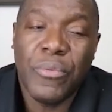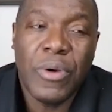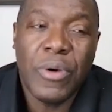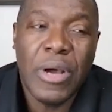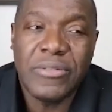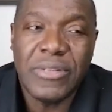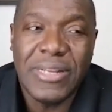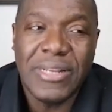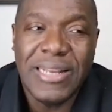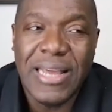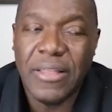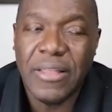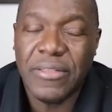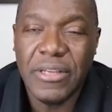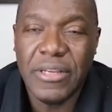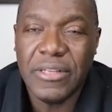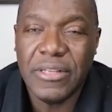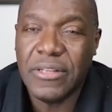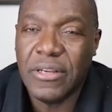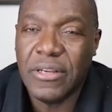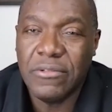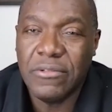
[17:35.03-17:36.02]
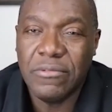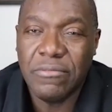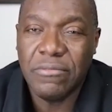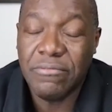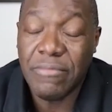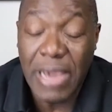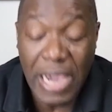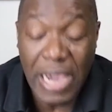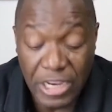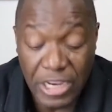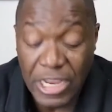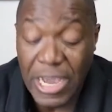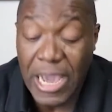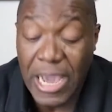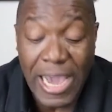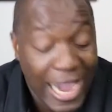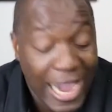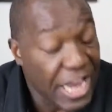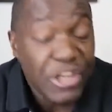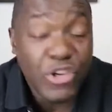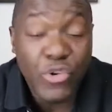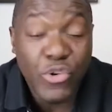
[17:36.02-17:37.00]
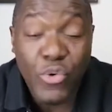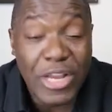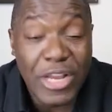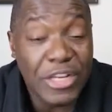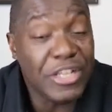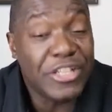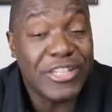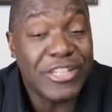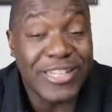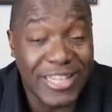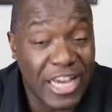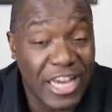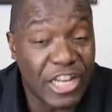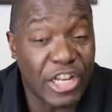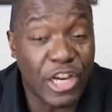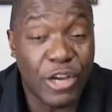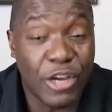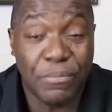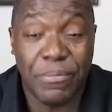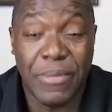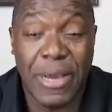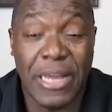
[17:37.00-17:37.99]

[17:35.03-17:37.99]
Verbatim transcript: as an athlete I I know I need to get up